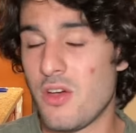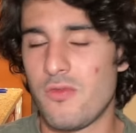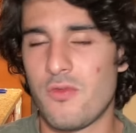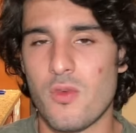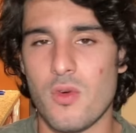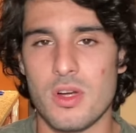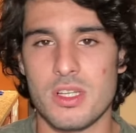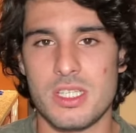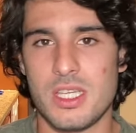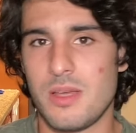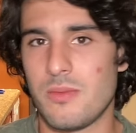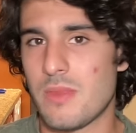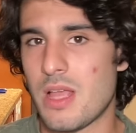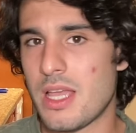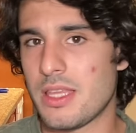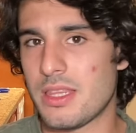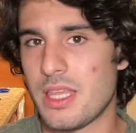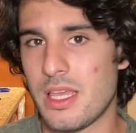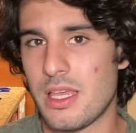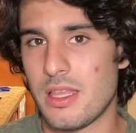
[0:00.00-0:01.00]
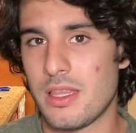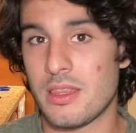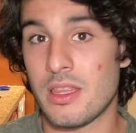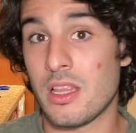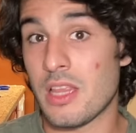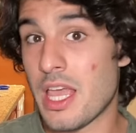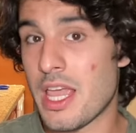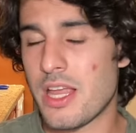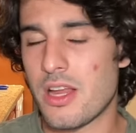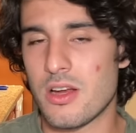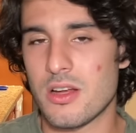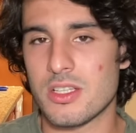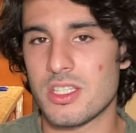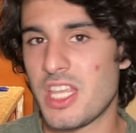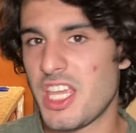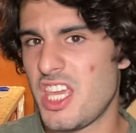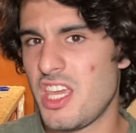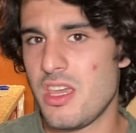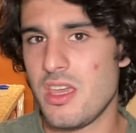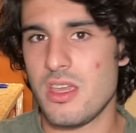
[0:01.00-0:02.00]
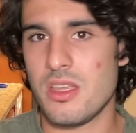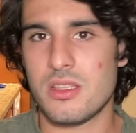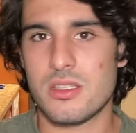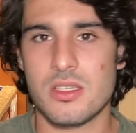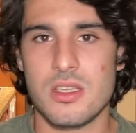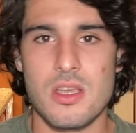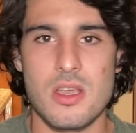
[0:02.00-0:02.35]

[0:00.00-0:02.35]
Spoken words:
for a team like the Lakers, the Heat,